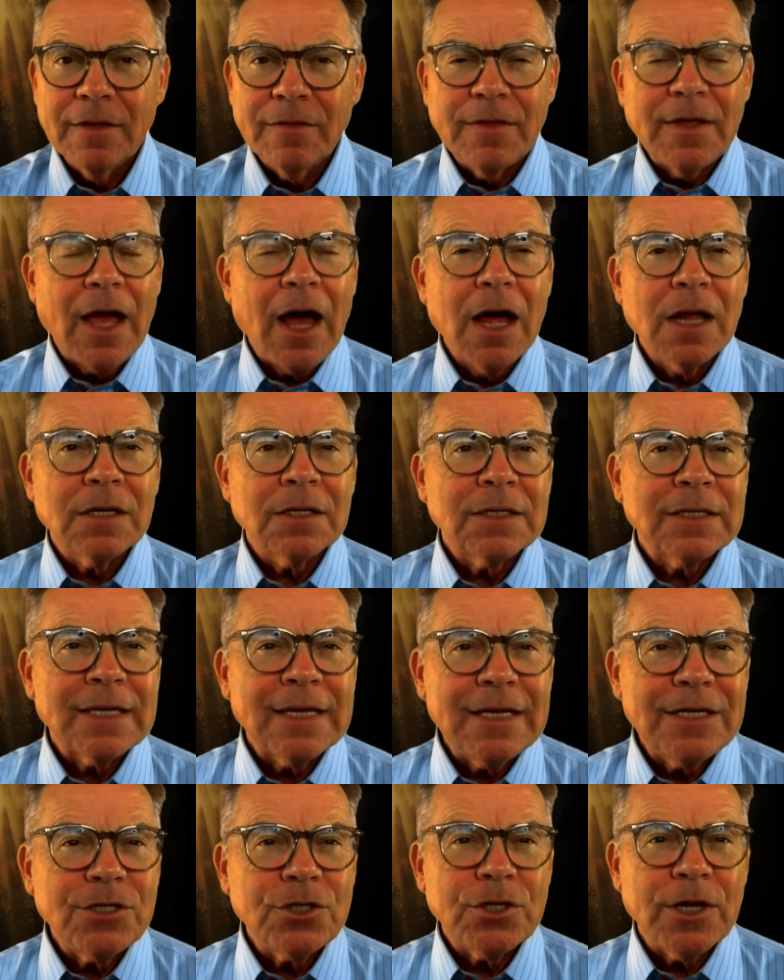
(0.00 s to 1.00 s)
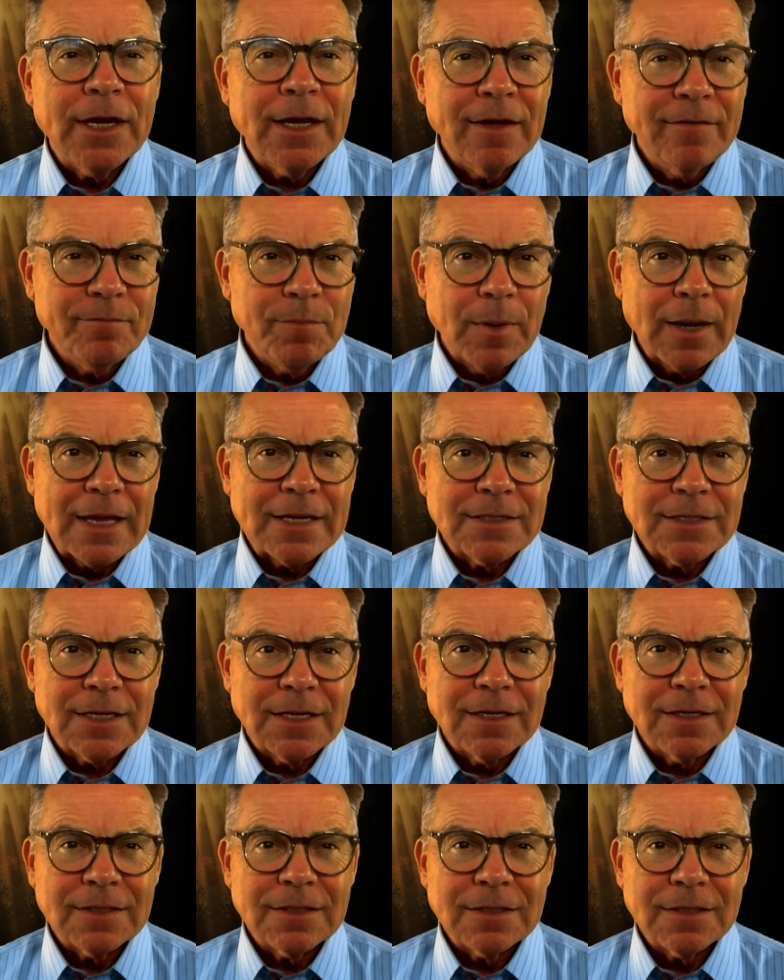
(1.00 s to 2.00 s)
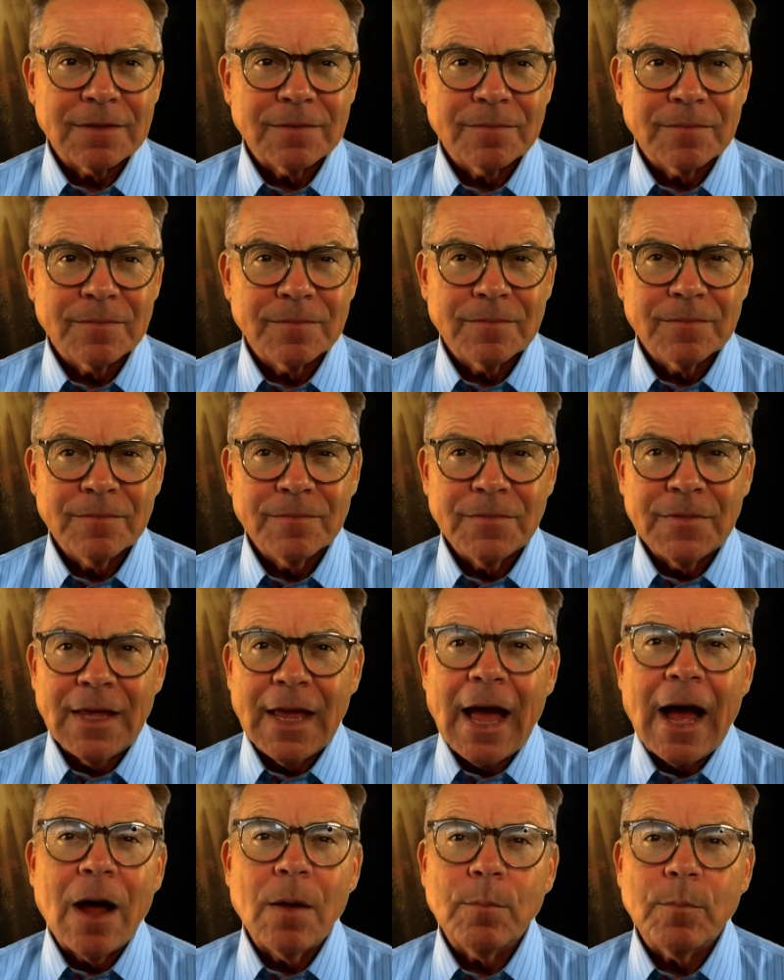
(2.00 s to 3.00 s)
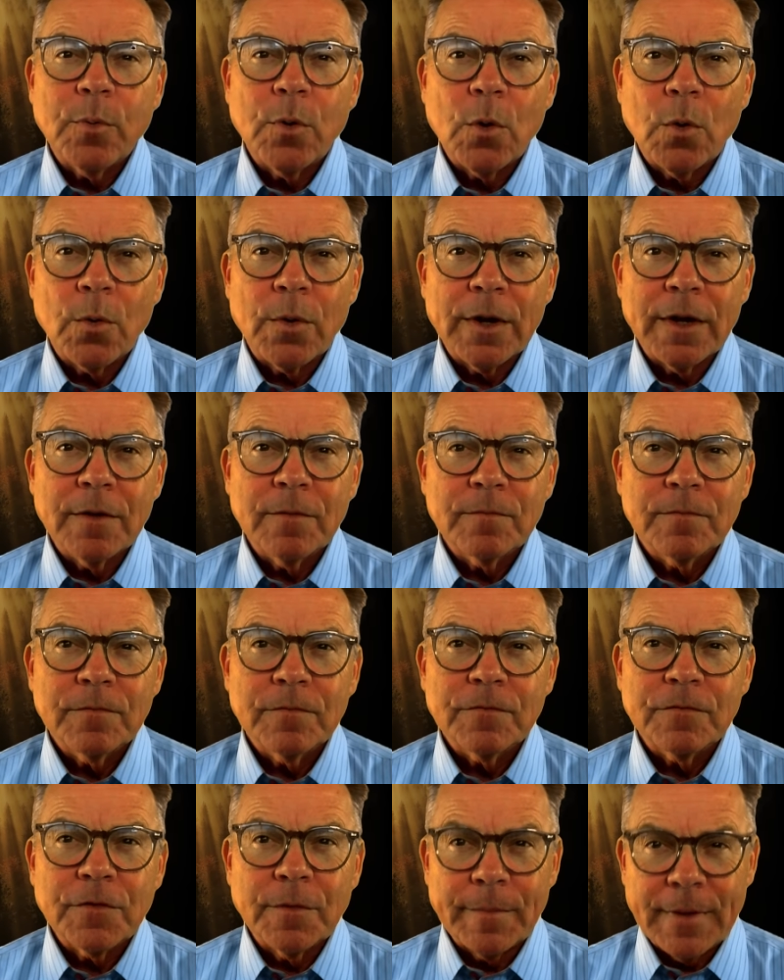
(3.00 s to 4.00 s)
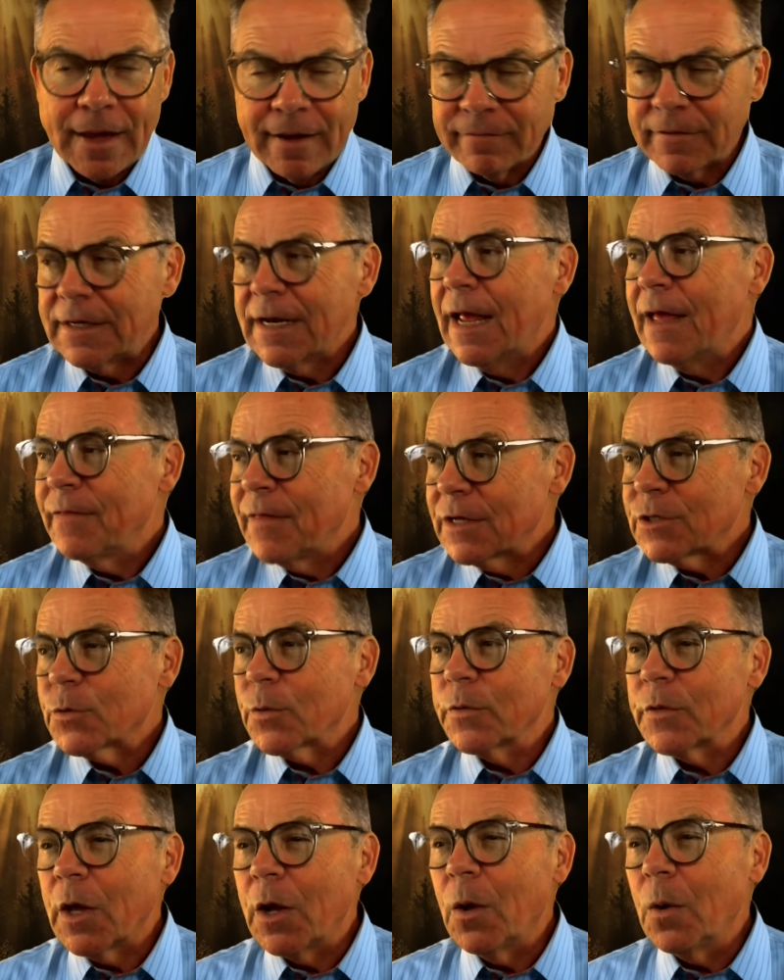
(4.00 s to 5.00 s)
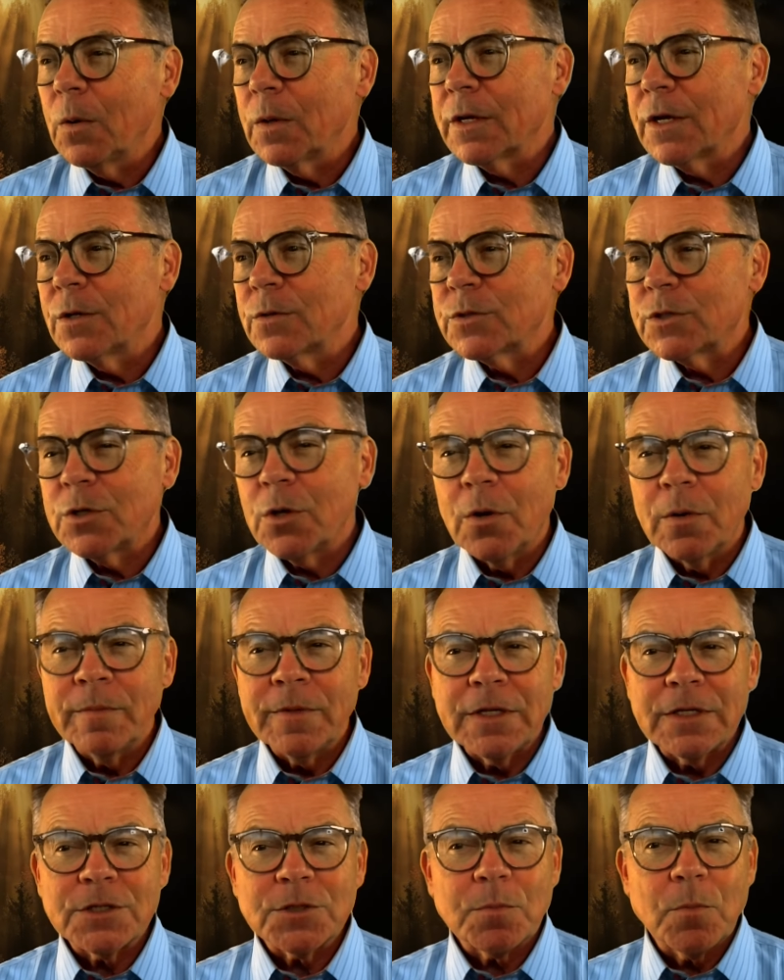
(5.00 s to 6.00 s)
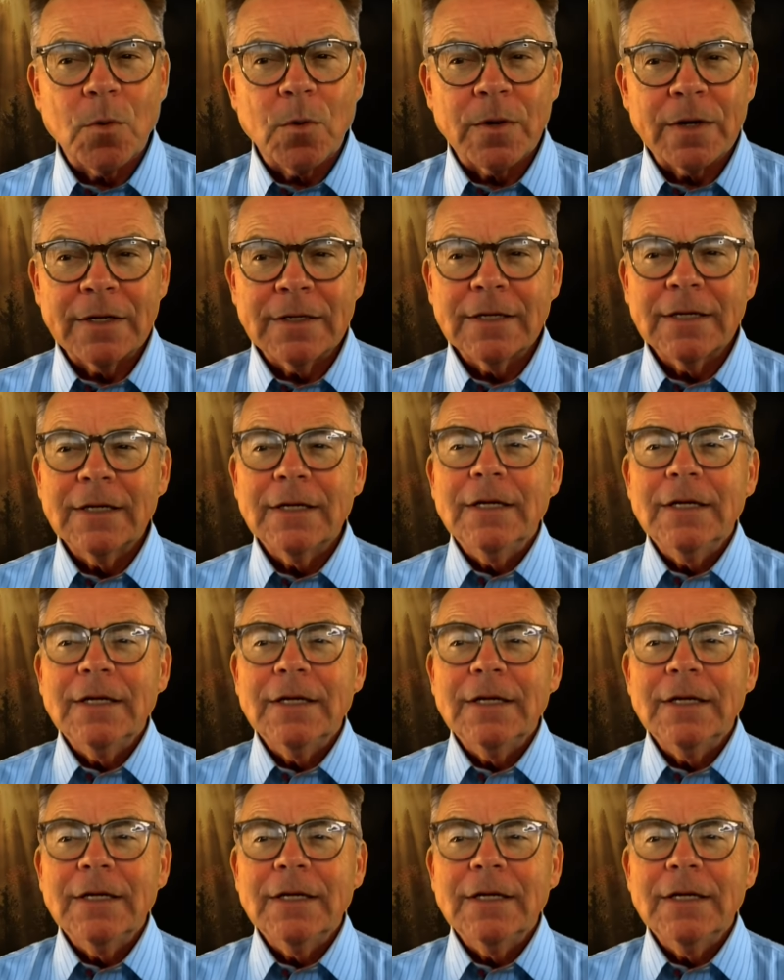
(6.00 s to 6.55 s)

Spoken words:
The unleashing of blessings, the outpouring from heaven. That's what the Holy Ghost told me this morning.